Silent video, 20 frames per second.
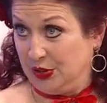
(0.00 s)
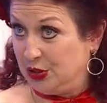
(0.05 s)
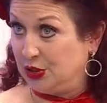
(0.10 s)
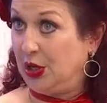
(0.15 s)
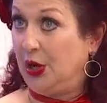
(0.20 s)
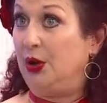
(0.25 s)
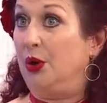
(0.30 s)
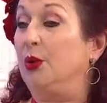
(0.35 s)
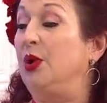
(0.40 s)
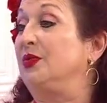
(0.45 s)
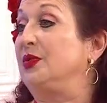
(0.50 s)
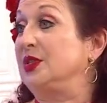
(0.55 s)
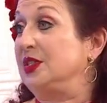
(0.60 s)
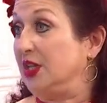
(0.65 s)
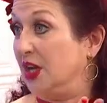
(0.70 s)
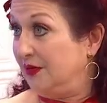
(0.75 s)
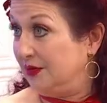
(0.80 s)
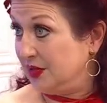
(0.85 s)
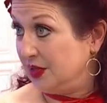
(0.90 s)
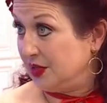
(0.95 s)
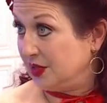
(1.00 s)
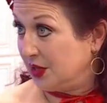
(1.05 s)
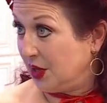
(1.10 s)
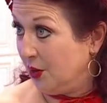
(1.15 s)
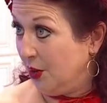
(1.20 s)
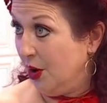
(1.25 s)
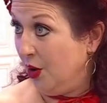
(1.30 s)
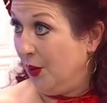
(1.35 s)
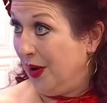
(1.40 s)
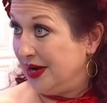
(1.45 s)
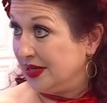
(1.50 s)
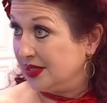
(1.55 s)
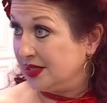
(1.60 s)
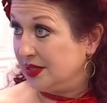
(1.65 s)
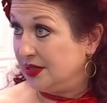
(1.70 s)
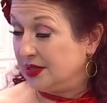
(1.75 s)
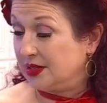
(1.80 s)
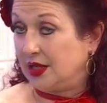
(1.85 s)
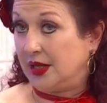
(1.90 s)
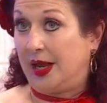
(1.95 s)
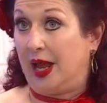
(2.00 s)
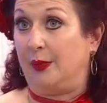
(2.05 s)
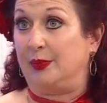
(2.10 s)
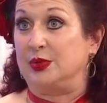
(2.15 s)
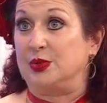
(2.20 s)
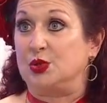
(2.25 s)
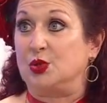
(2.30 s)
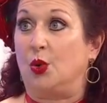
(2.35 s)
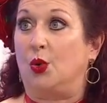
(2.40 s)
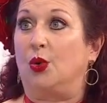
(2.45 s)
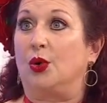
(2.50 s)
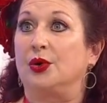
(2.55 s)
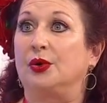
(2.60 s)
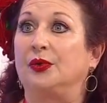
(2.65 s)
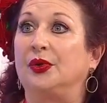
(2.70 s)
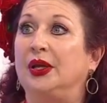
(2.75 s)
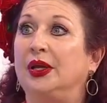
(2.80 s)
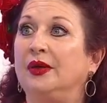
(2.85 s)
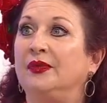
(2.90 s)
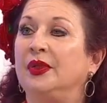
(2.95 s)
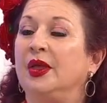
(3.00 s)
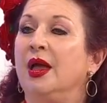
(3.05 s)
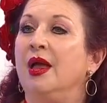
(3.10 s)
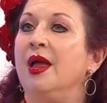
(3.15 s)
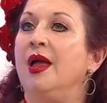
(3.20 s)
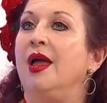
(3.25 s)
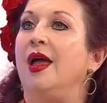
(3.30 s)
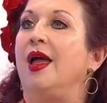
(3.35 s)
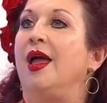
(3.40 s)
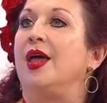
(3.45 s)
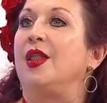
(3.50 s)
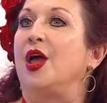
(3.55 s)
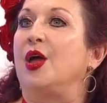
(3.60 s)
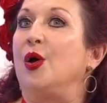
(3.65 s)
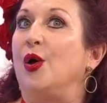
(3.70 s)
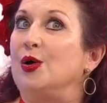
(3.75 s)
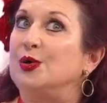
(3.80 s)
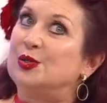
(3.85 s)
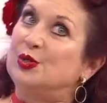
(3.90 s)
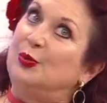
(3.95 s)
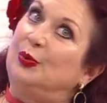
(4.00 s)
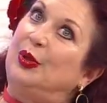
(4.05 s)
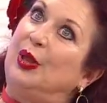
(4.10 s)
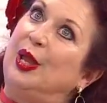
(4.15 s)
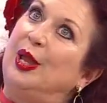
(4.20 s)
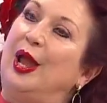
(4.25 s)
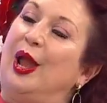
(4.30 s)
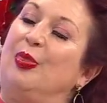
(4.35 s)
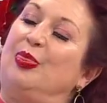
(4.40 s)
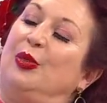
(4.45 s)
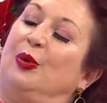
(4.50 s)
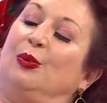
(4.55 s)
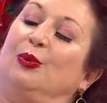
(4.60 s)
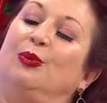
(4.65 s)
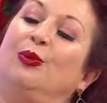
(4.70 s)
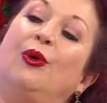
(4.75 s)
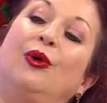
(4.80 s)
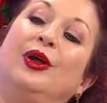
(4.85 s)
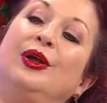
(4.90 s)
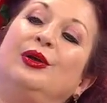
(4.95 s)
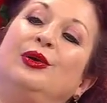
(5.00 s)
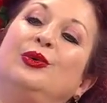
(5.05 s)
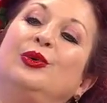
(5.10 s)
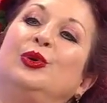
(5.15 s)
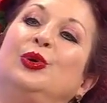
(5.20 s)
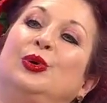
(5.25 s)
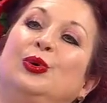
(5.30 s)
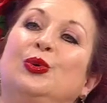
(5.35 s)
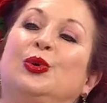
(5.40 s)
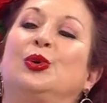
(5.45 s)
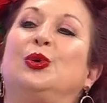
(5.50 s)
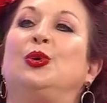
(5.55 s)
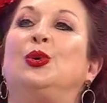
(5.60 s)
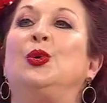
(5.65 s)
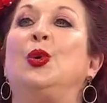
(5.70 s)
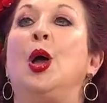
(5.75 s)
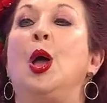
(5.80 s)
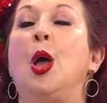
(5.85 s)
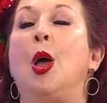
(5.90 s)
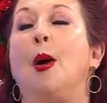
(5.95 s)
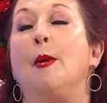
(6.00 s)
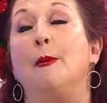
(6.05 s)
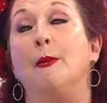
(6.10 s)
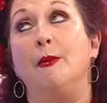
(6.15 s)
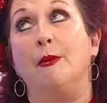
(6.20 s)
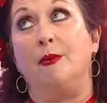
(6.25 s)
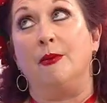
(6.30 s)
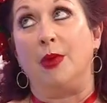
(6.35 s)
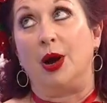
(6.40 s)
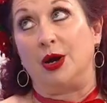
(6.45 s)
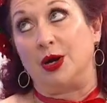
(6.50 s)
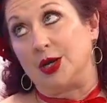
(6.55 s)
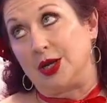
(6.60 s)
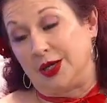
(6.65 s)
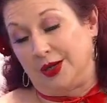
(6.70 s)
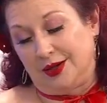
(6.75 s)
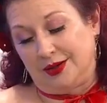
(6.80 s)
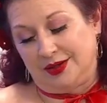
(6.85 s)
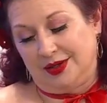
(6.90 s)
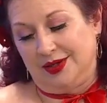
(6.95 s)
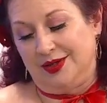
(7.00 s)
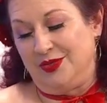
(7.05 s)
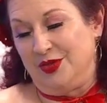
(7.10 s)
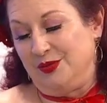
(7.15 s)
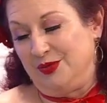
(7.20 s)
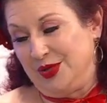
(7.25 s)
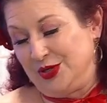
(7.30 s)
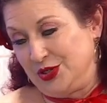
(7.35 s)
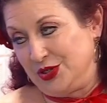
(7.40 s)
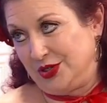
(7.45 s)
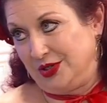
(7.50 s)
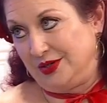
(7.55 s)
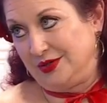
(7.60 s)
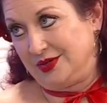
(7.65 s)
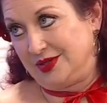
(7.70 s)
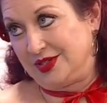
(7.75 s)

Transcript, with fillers: show at the San Francisco Oasis that happens quarterly. And I also play at the Royal Cuckoo Market in the Mission.